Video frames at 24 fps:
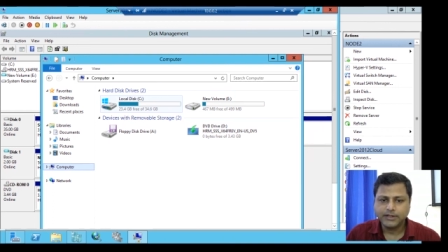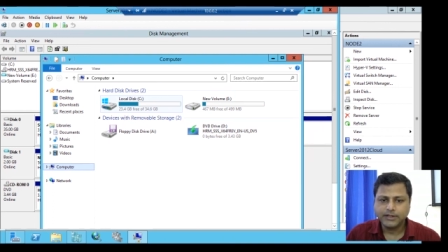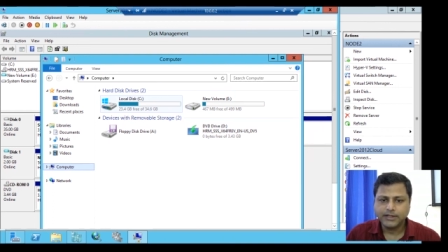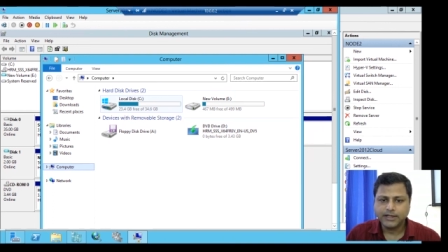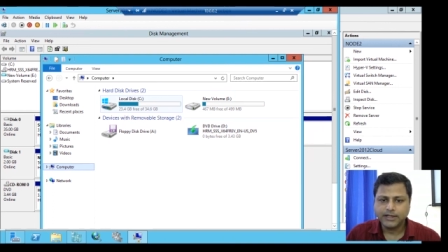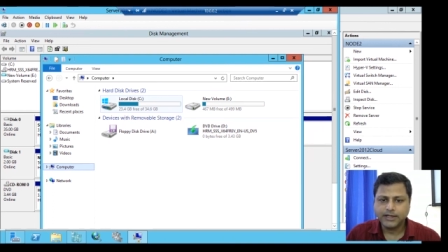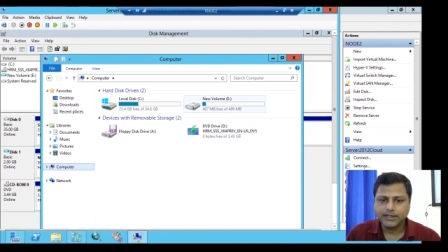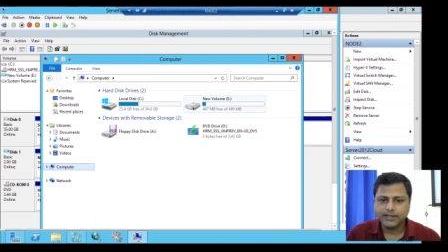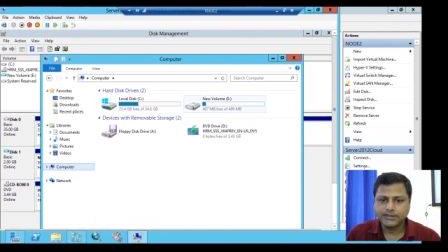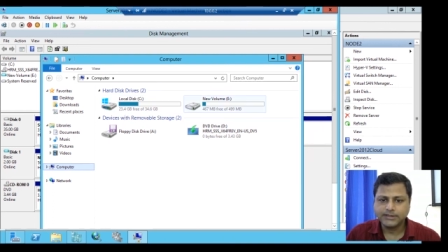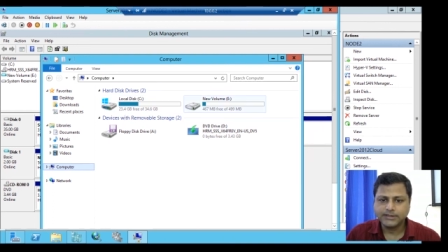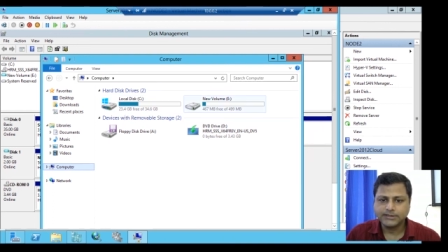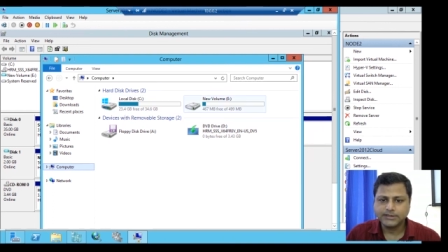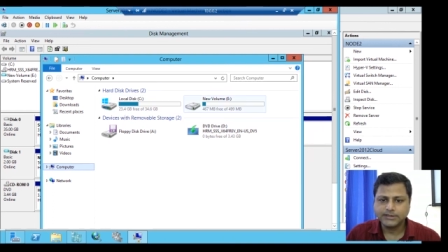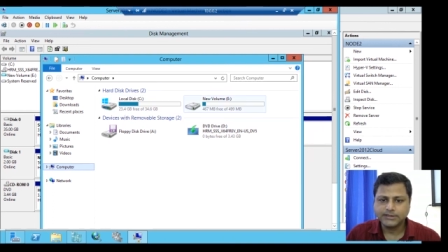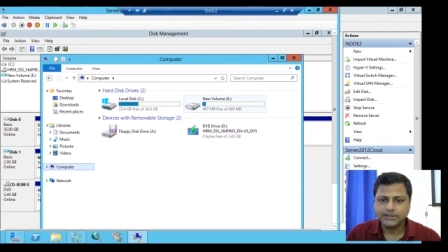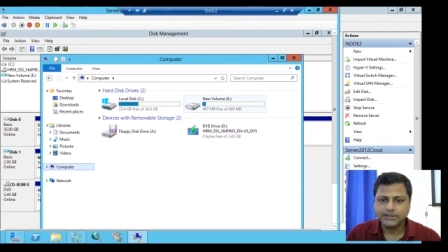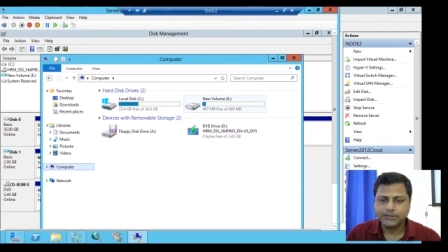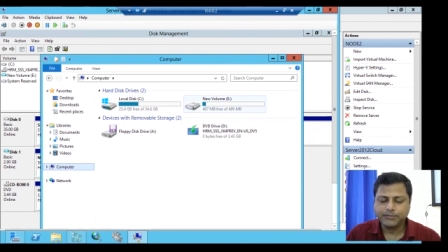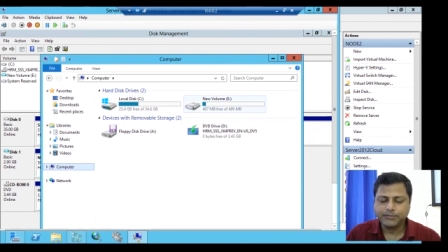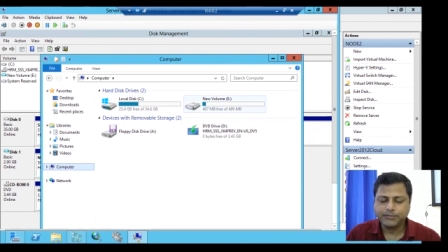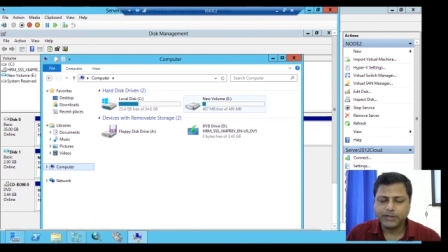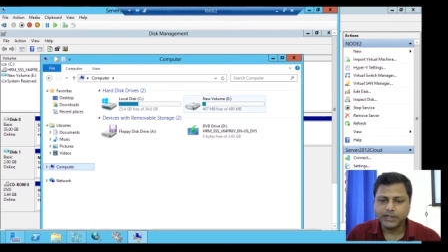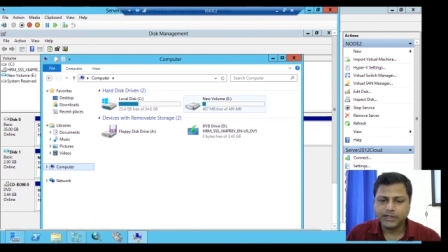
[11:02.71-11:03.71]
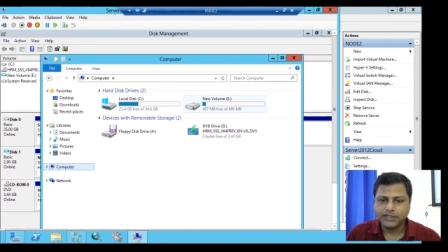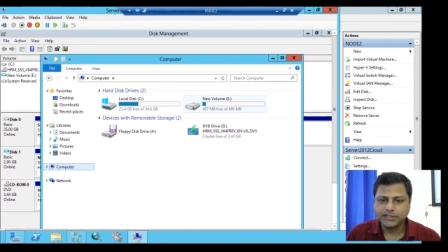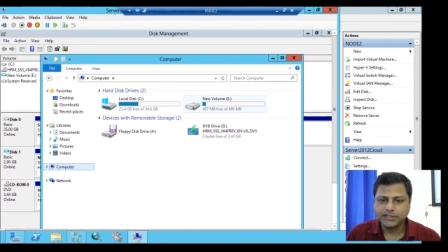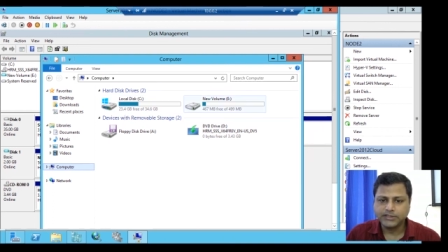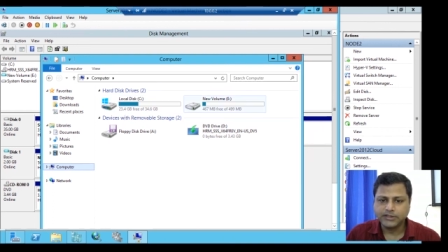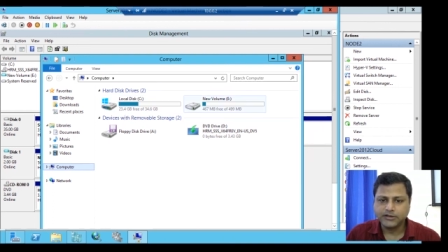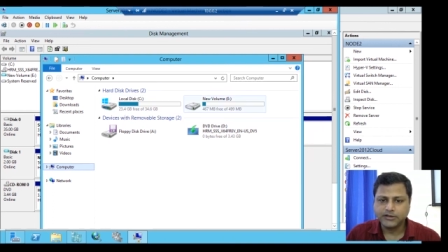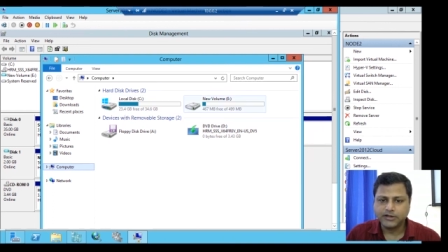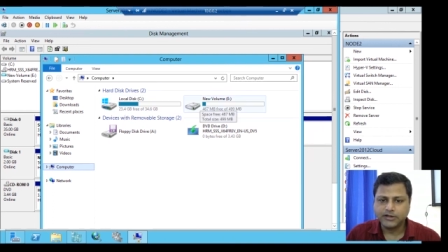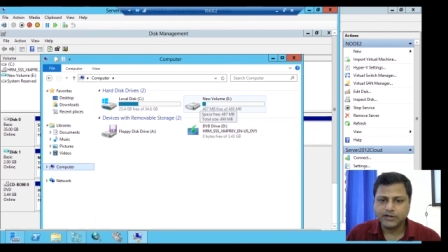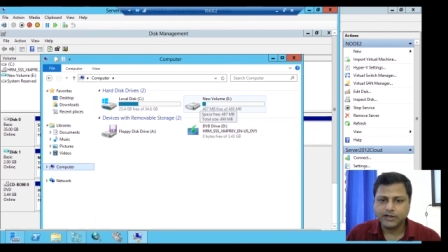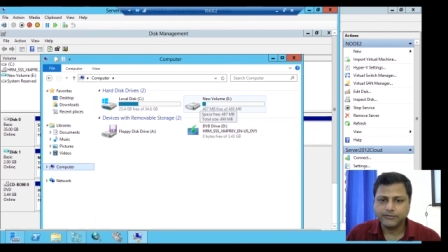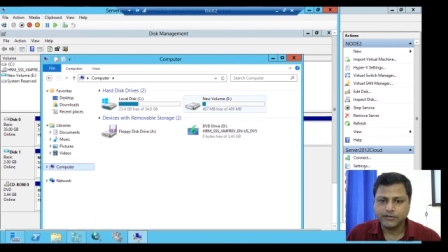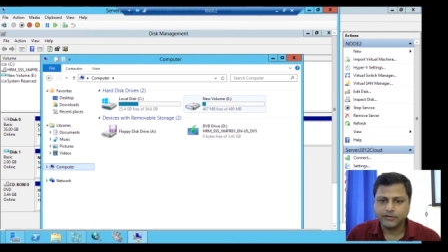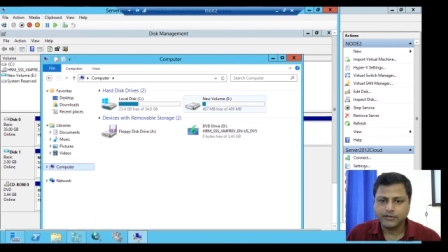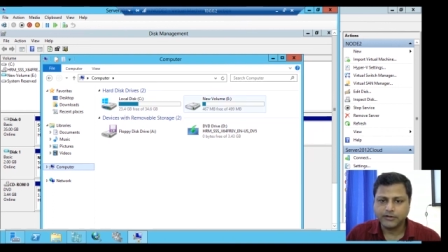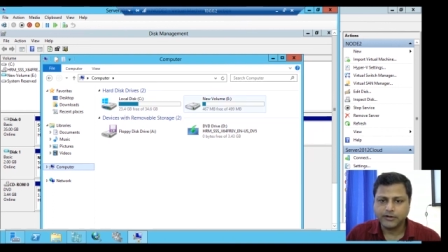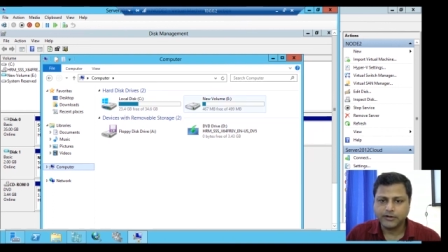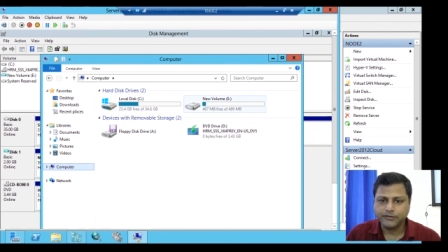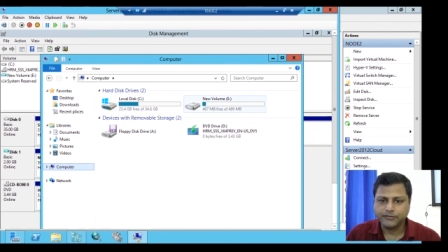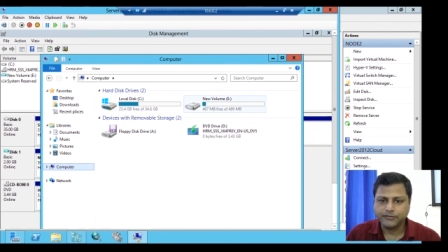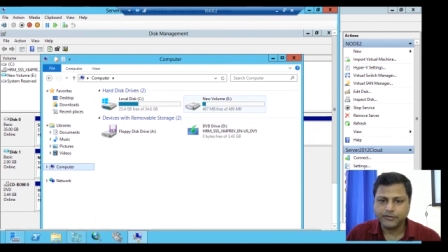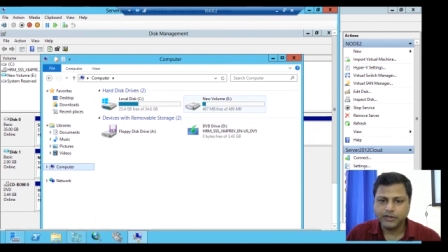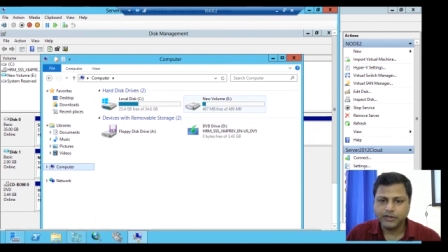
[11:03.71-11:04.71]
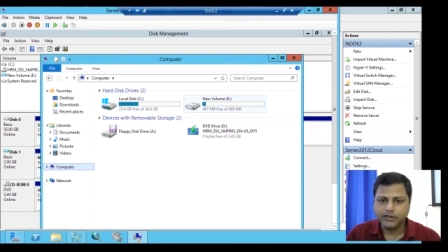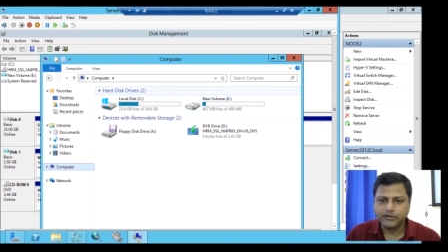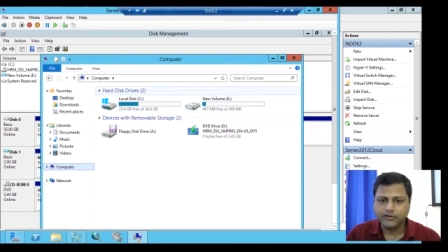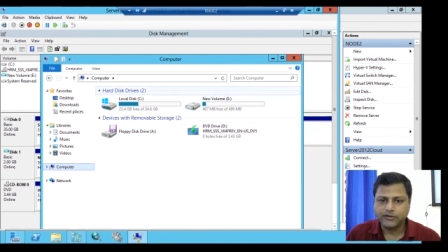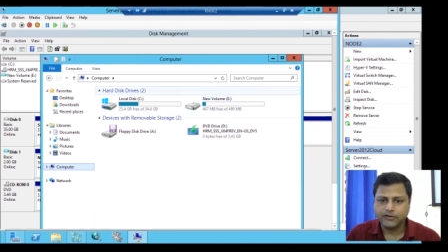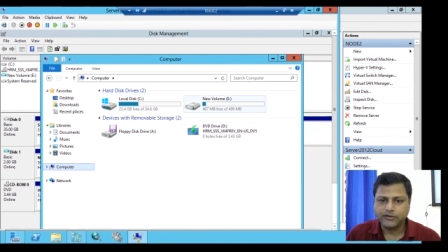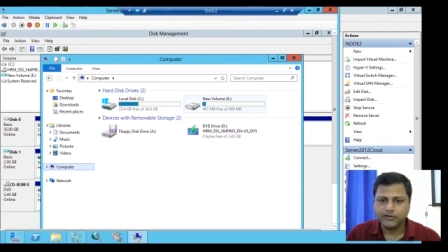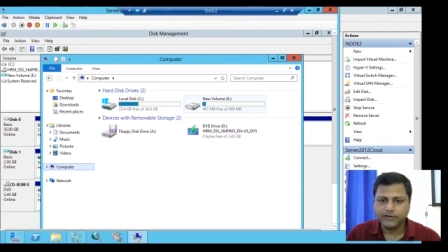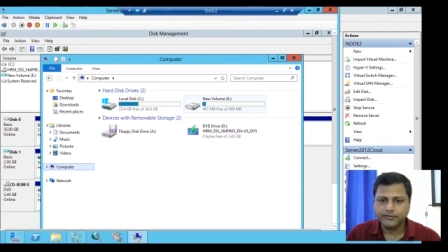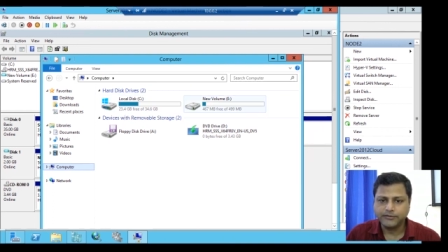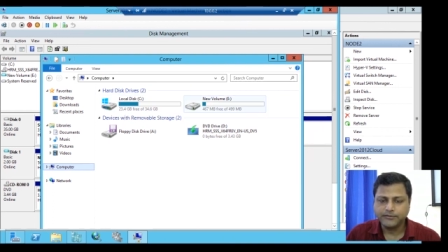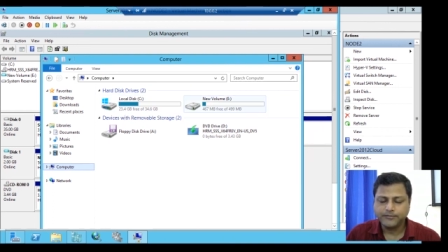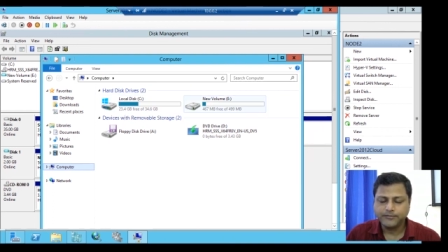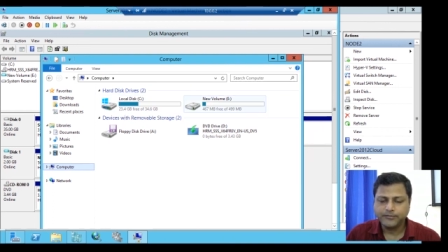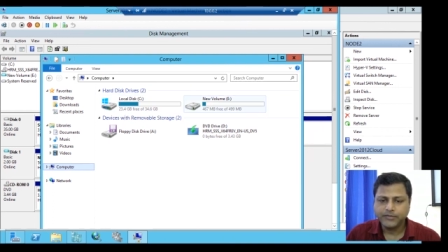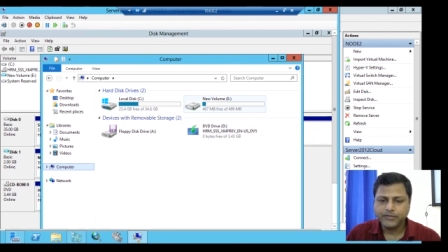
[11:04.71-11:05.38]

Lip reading: and this is the partition drive of E drive,